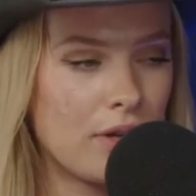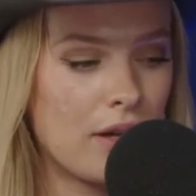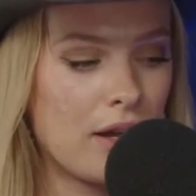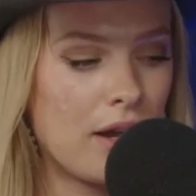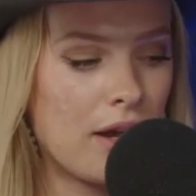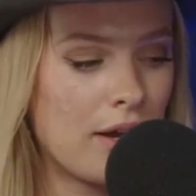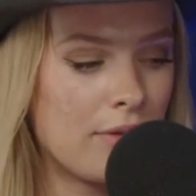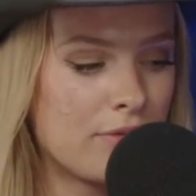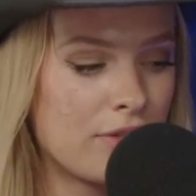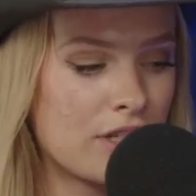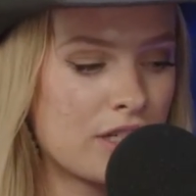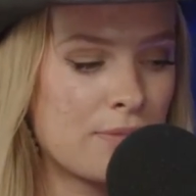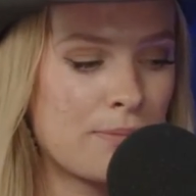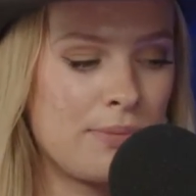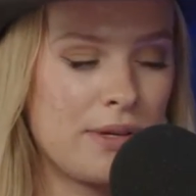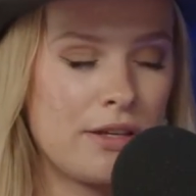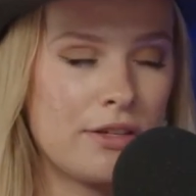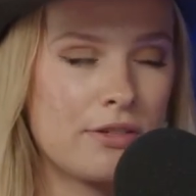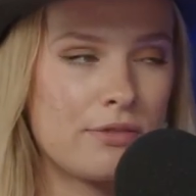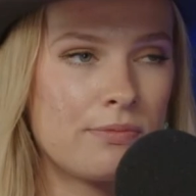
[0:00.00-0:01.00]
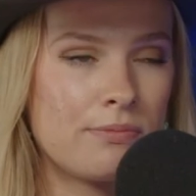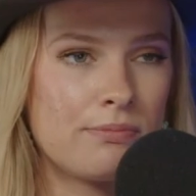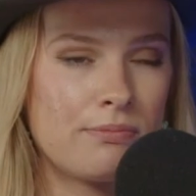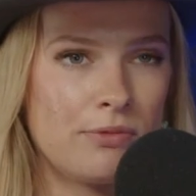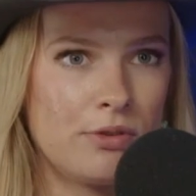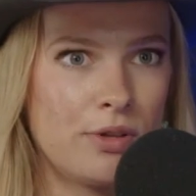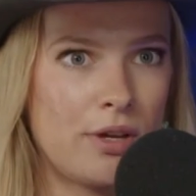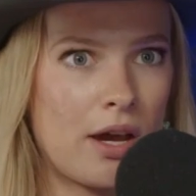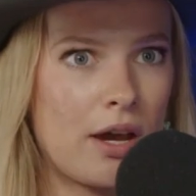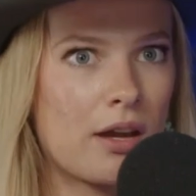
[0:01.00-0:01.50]

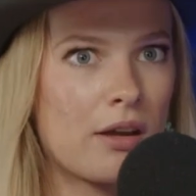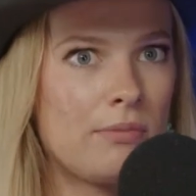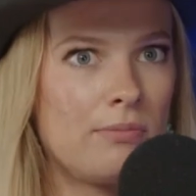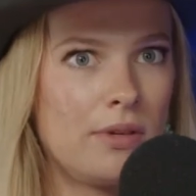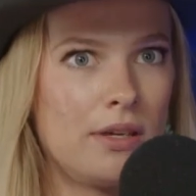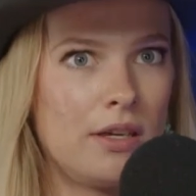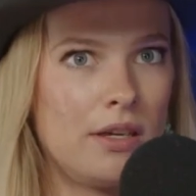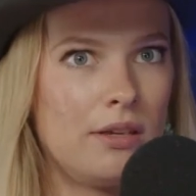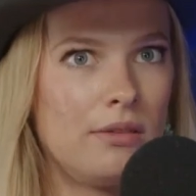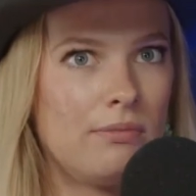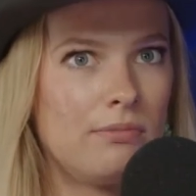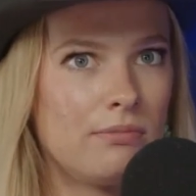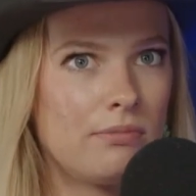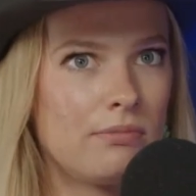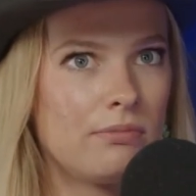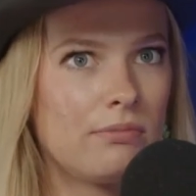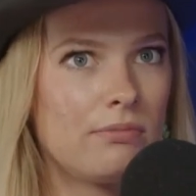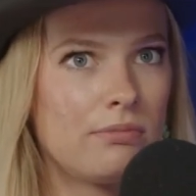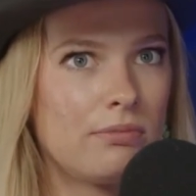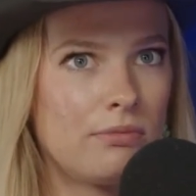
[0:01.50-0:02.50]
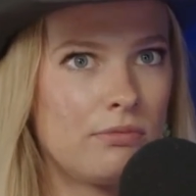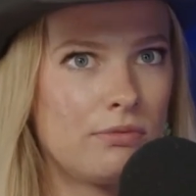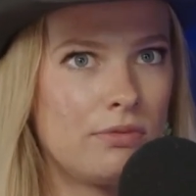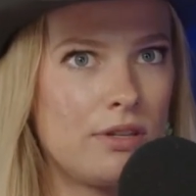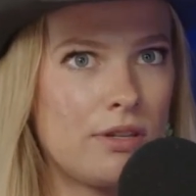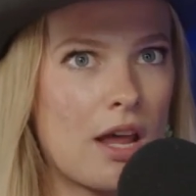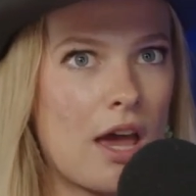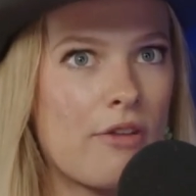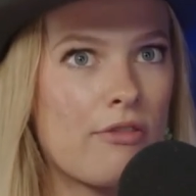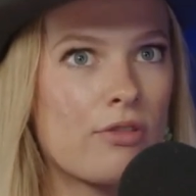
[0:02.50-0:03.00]
You gotta
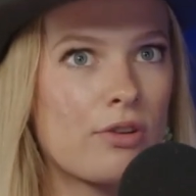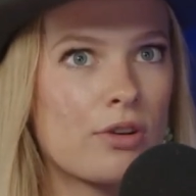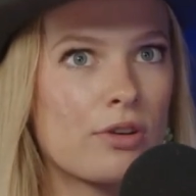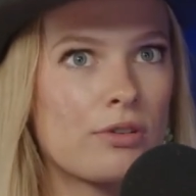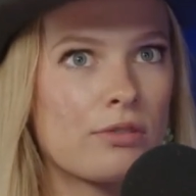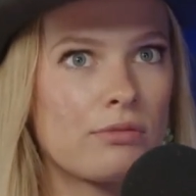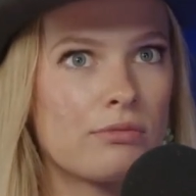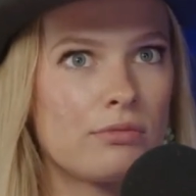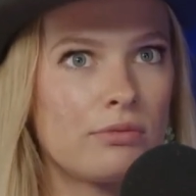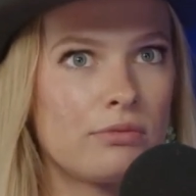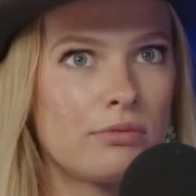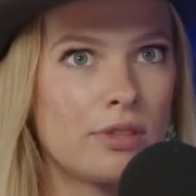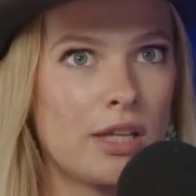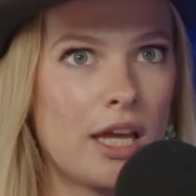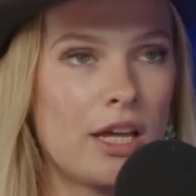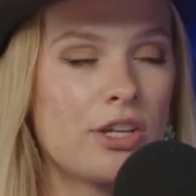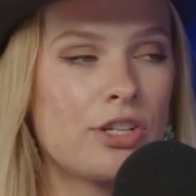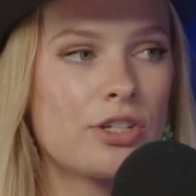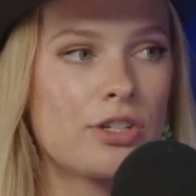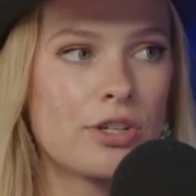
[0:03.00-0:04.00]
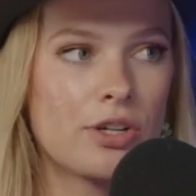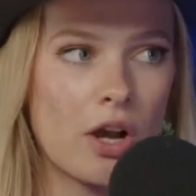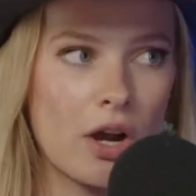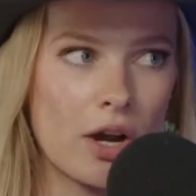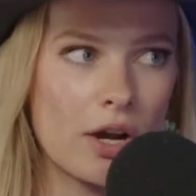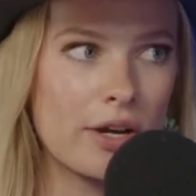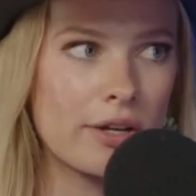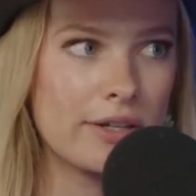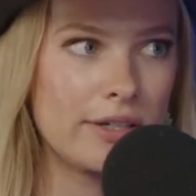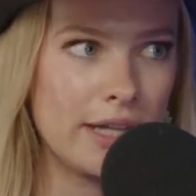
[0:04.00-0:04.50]
never let your
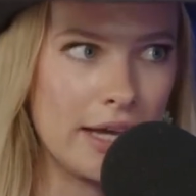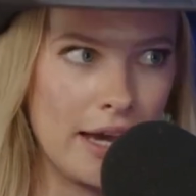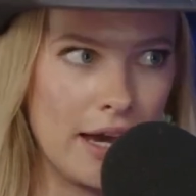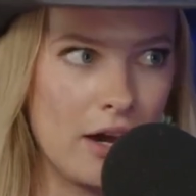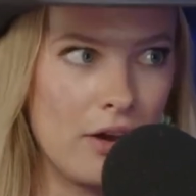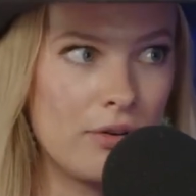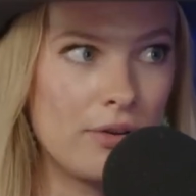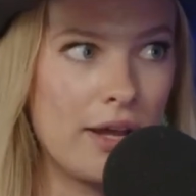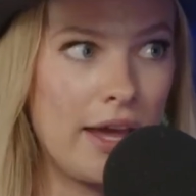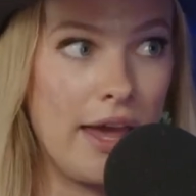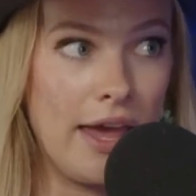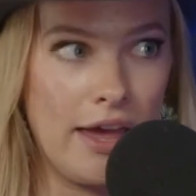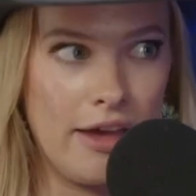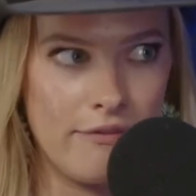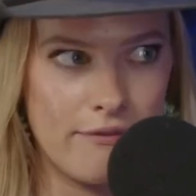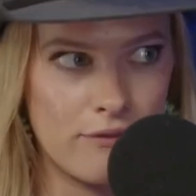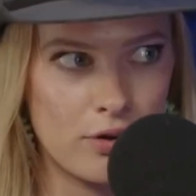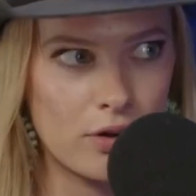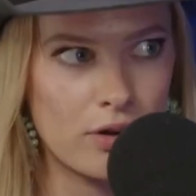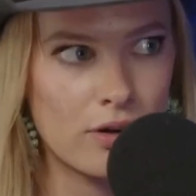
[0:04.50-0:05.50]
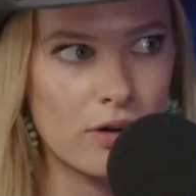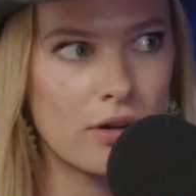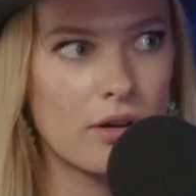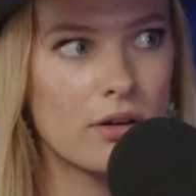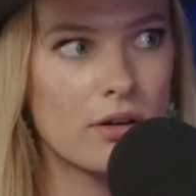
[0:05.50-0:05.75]
guard down, ever.